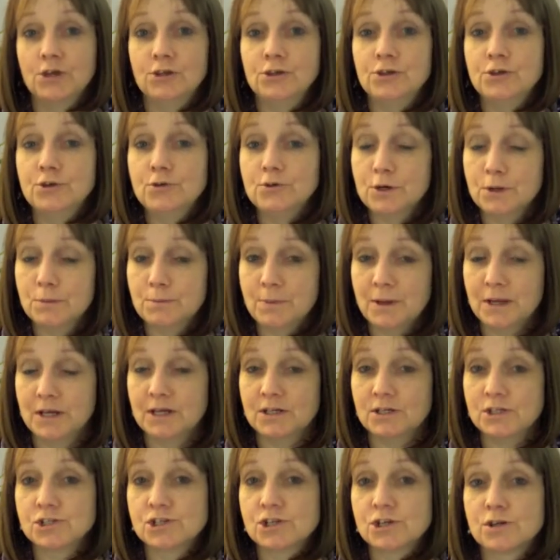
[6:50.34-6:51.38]
You can pick
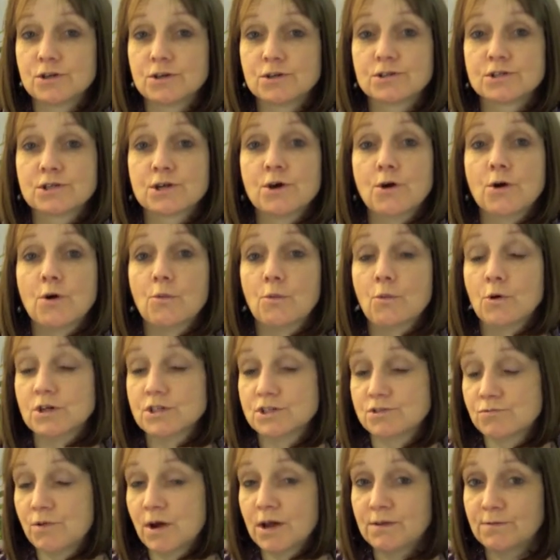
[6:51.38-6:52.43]
and choose
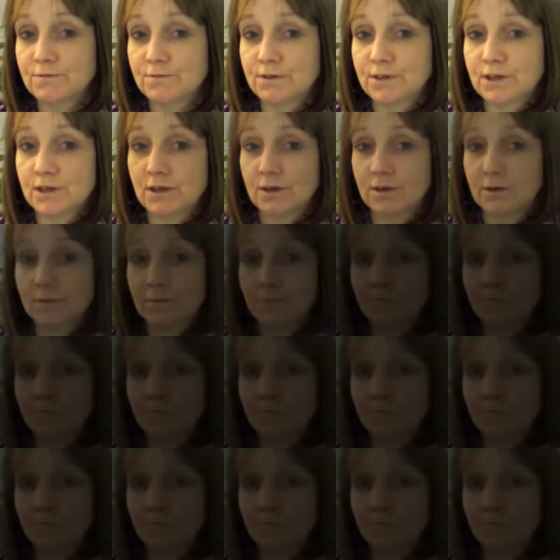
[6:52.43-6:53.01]
what's right for you.